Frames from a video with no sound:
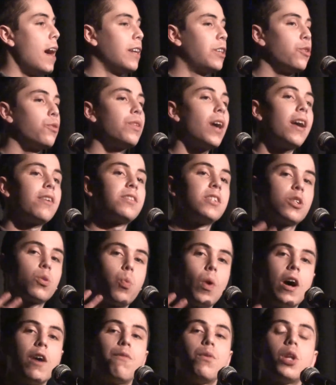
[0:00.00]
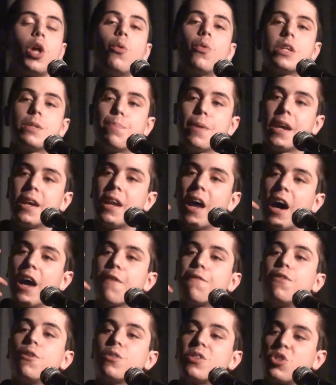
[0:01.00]
And 2012 will always be an
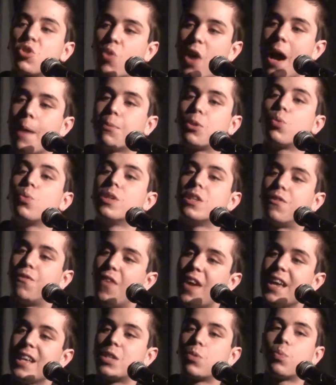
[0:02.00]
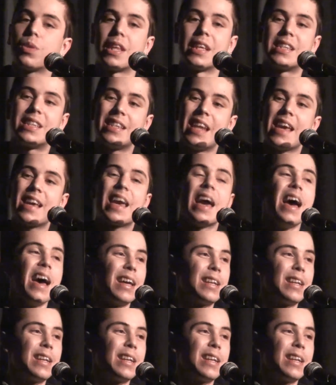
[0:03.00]
iPhone strapped to his face with a snake